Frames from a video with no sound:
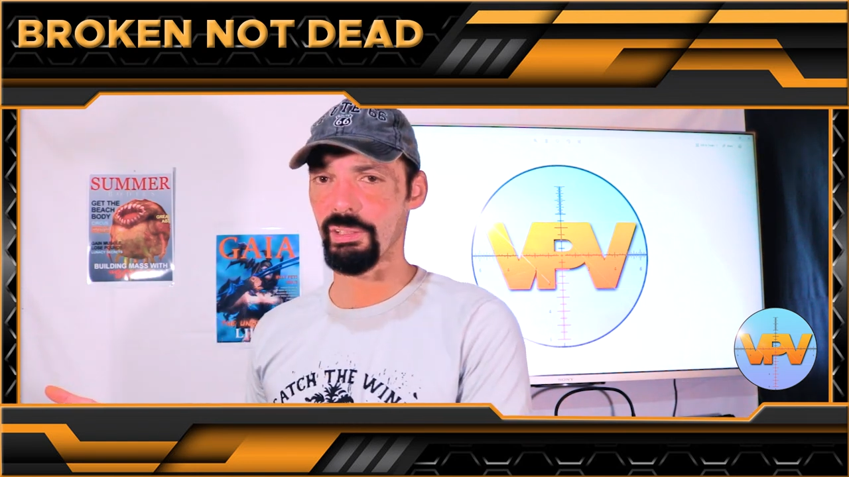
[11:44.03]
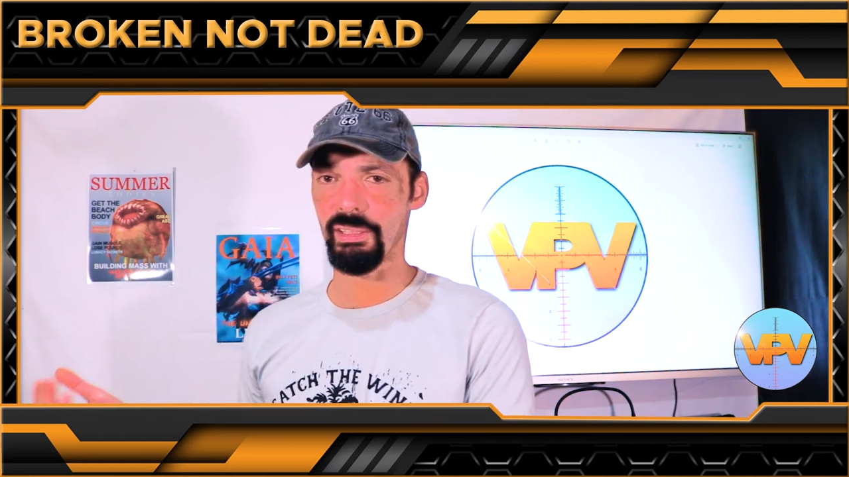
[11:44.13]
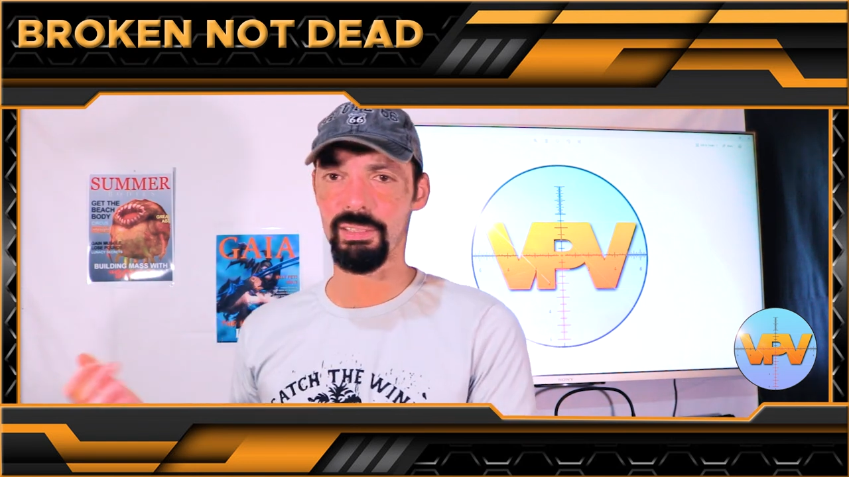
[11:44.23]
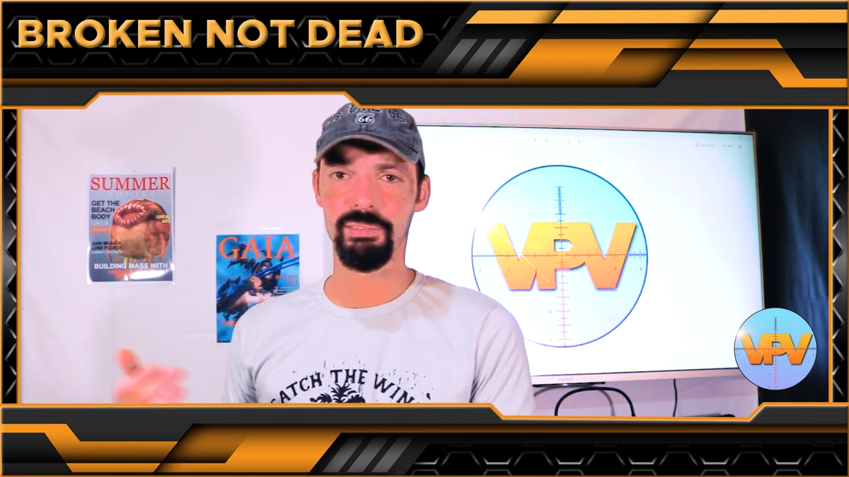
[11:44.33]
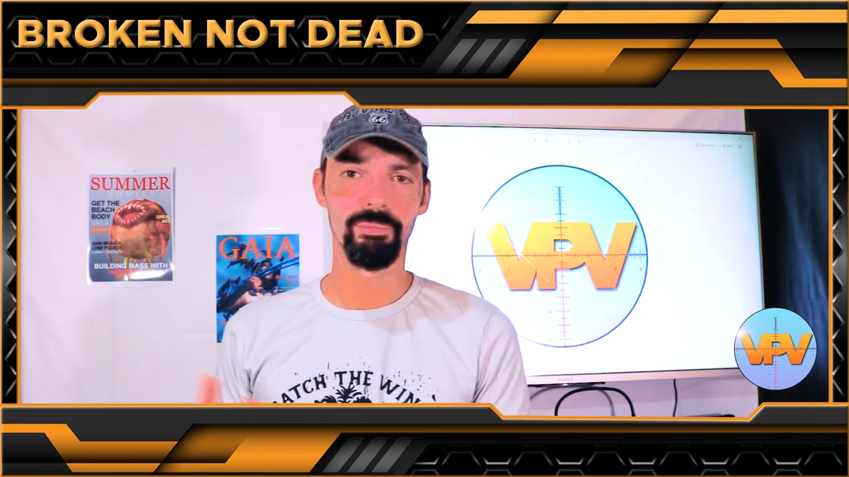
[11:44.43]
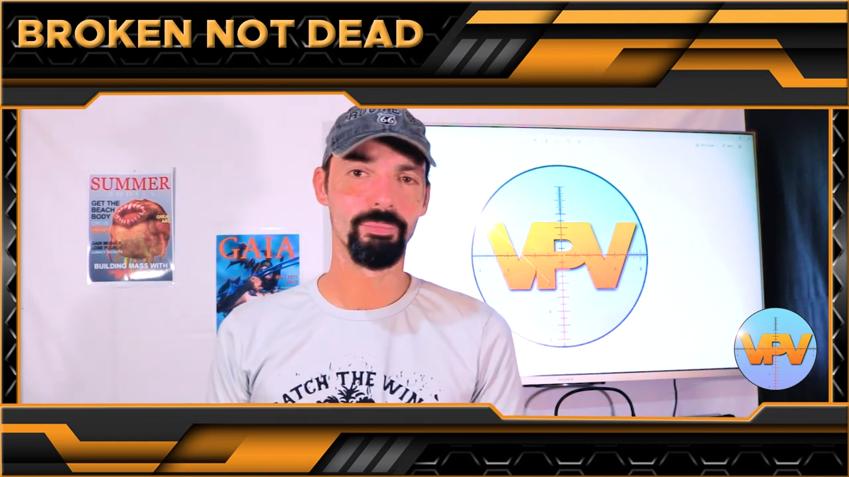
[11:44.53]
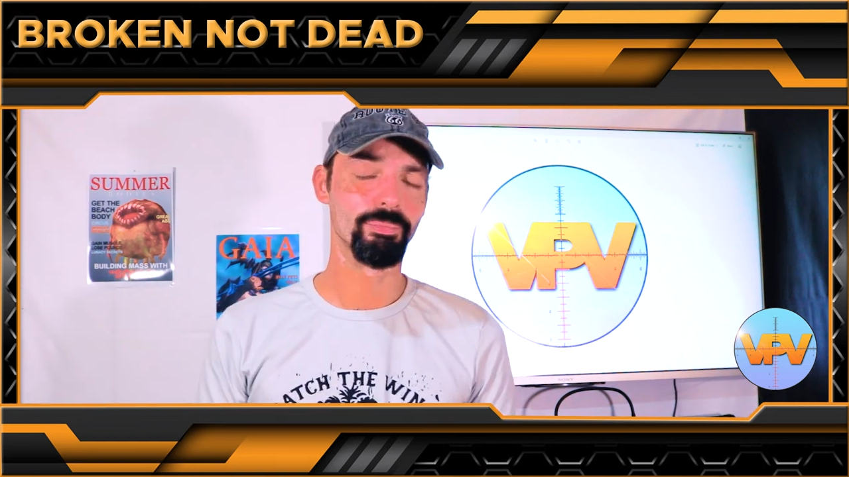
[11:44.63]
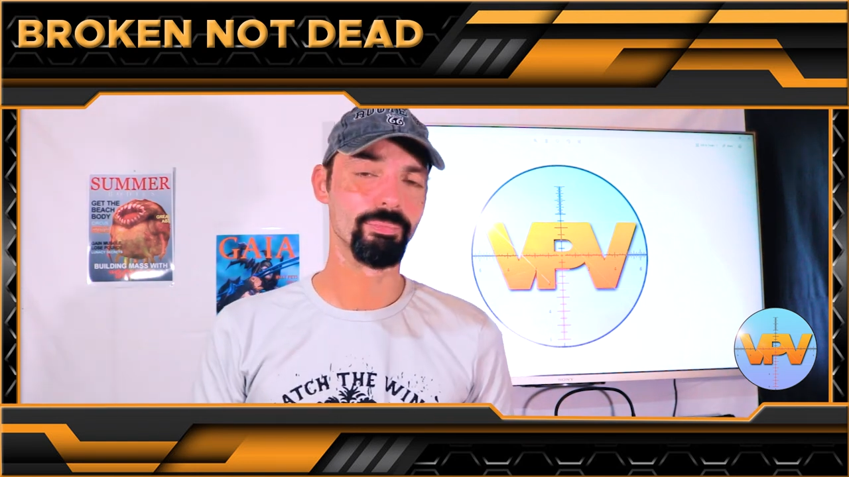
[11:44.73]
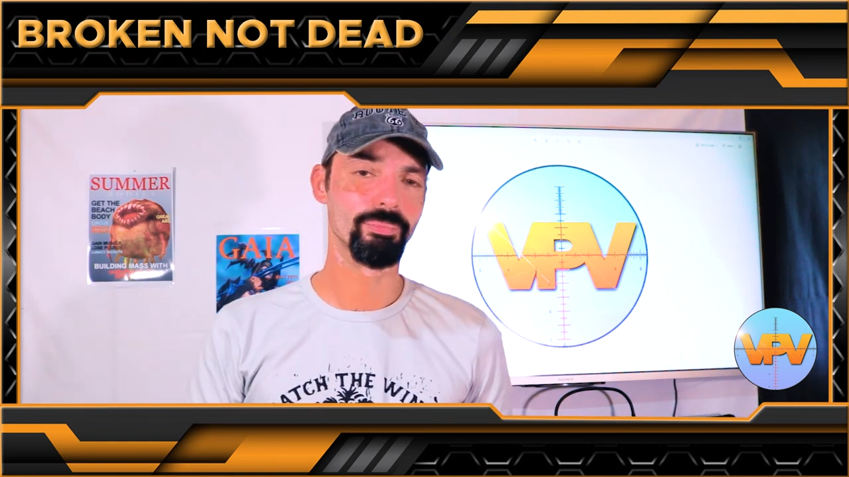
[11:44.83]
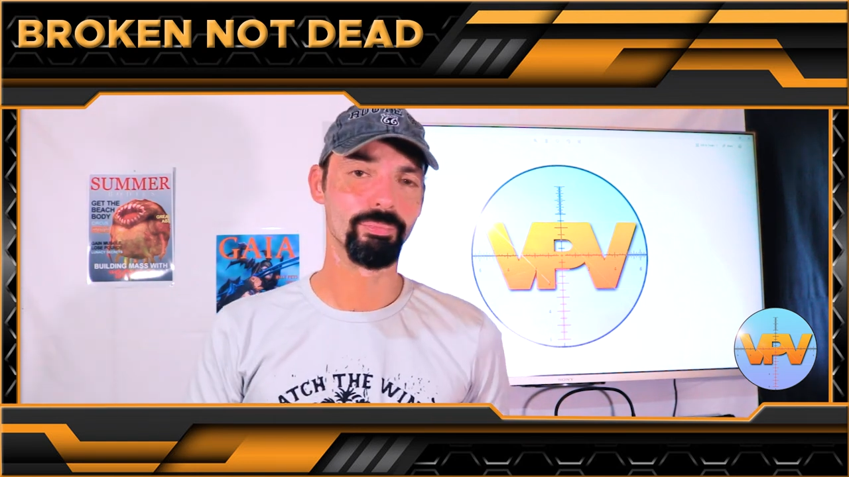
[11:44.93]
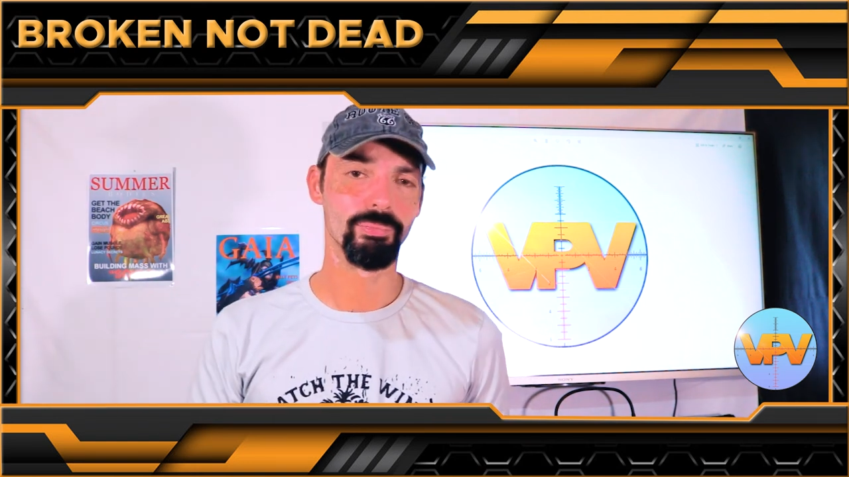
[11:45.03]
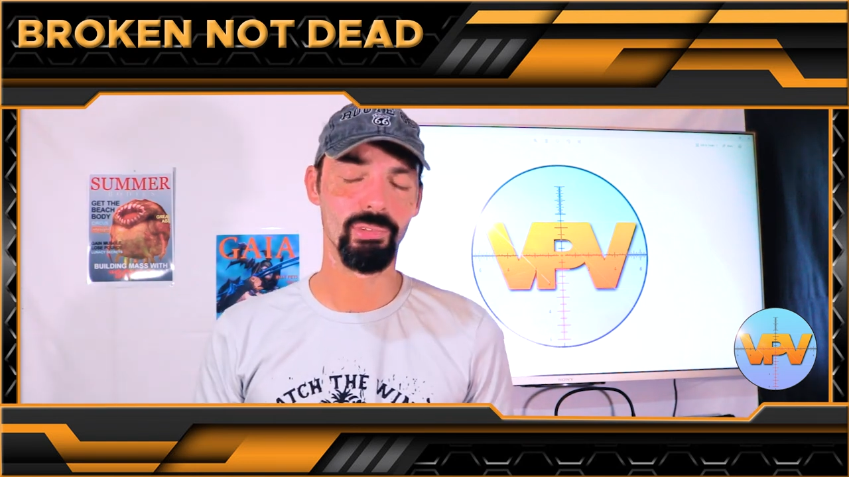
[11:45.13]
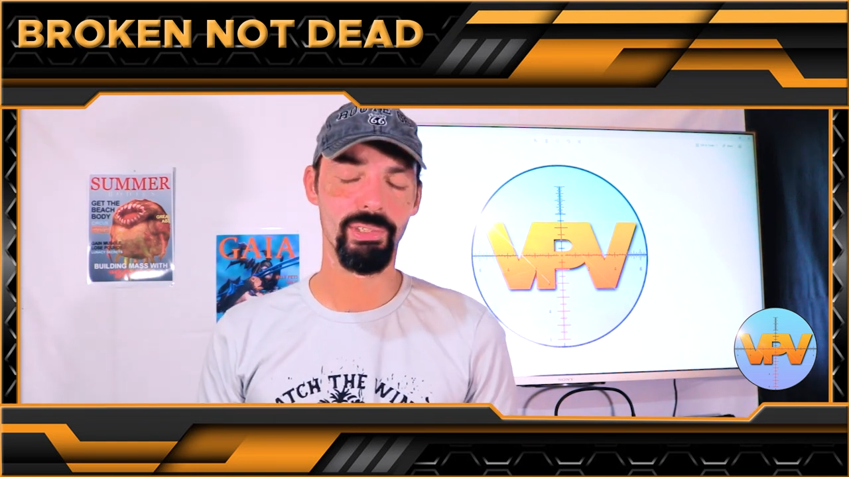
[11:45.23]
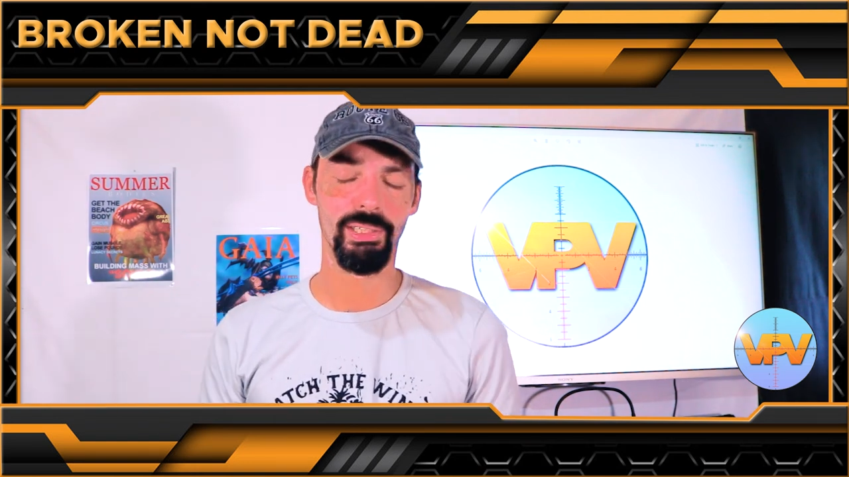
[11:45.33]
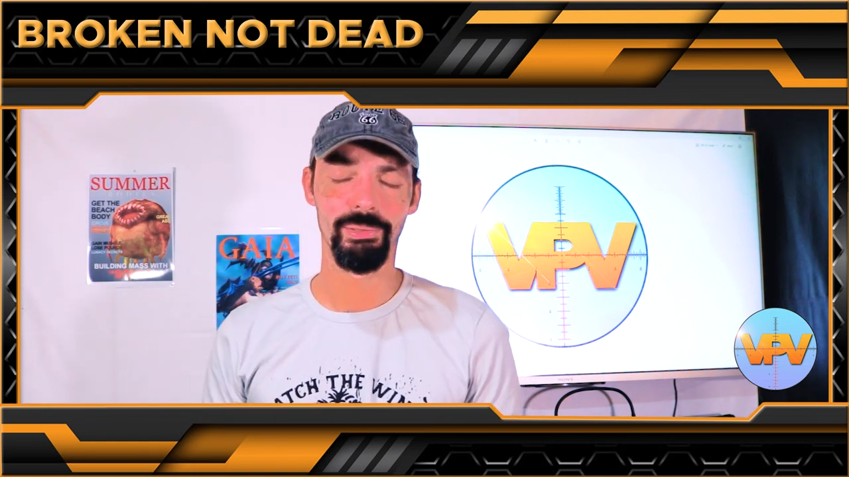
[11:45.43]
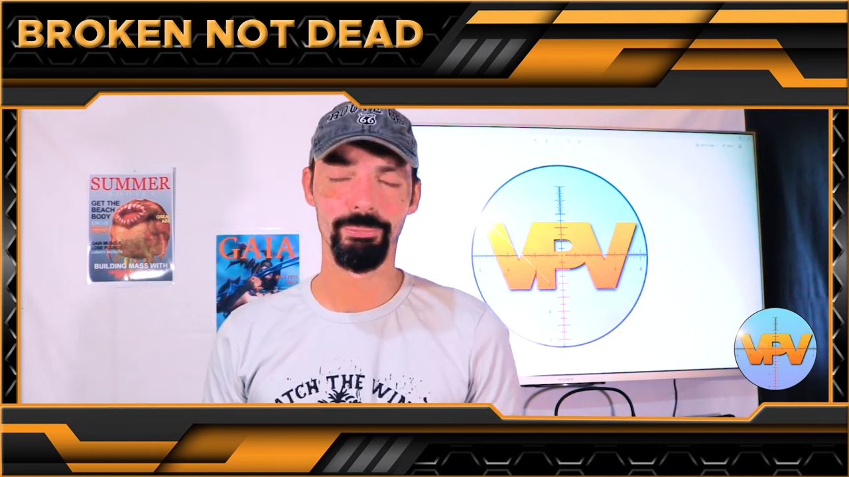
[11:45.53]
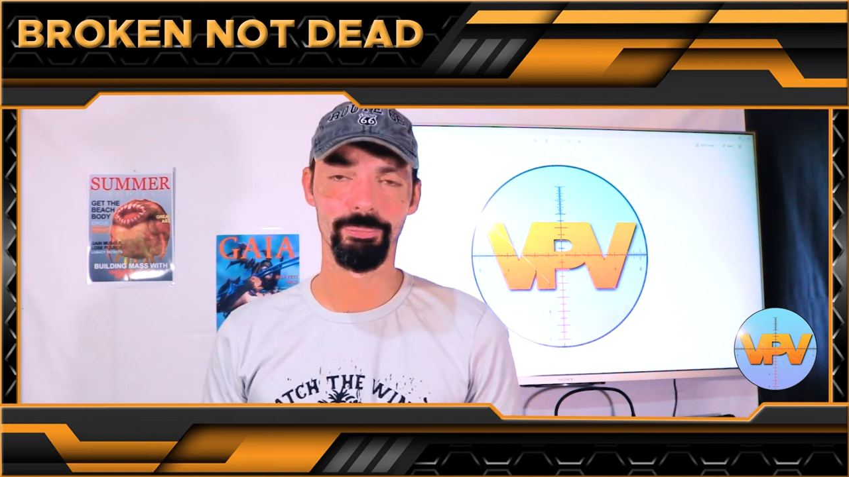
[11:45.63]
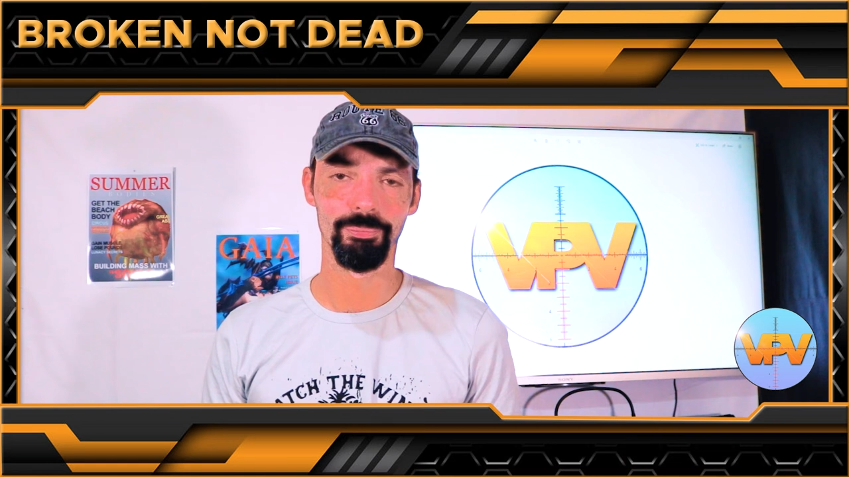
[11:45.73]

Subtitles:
them. Okay?